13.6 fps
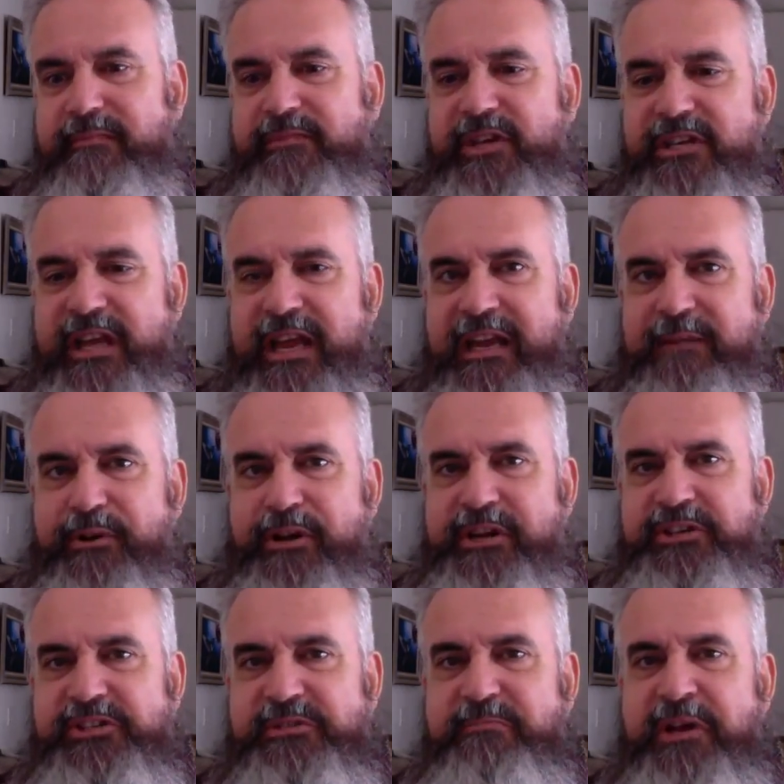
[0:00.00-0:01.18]
satanic
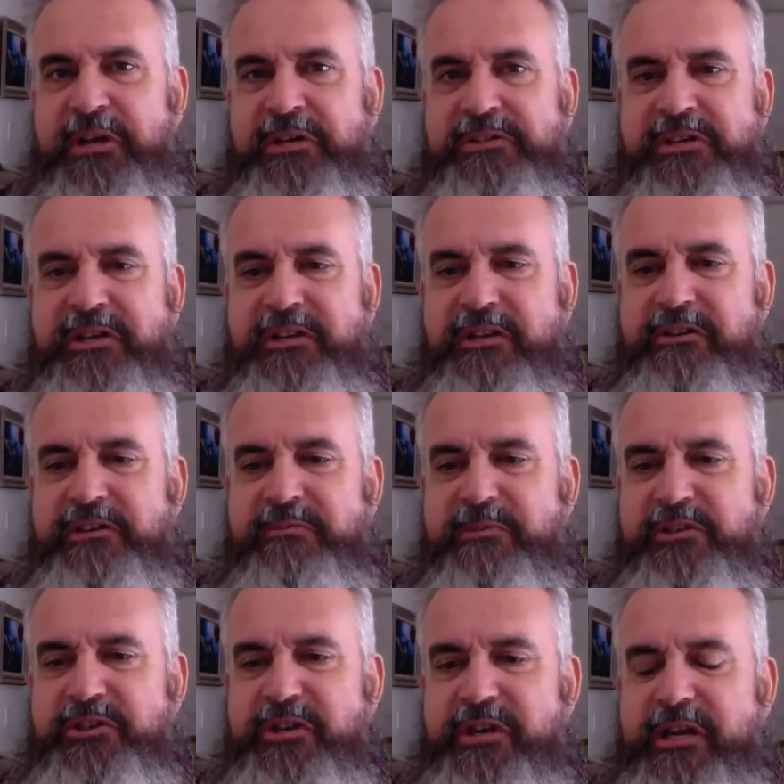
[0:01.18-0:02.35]
priest's balls on the
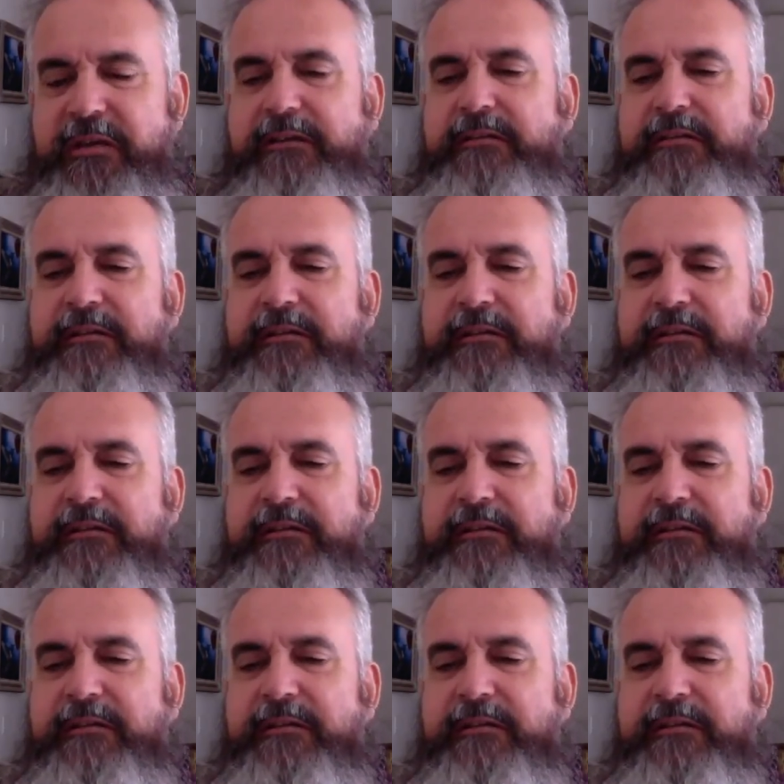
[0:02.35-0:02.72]
Christmas tree.